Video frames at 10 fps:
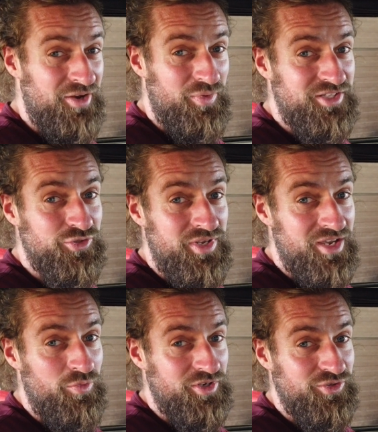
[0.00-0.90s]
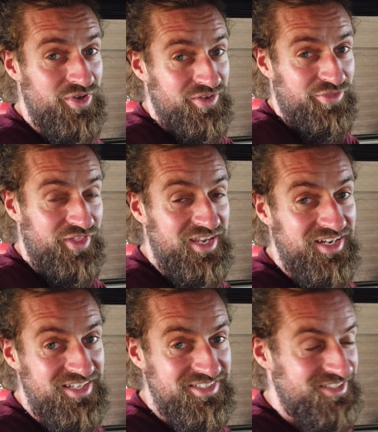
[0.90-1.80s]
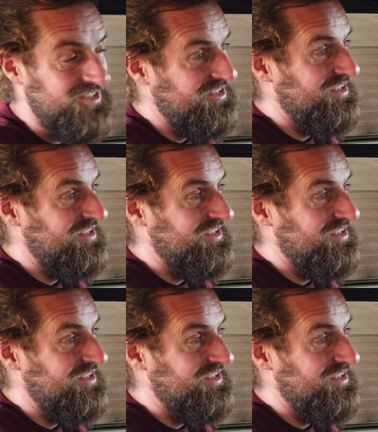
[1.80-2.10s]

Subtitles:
can't wait to hear what you think it is.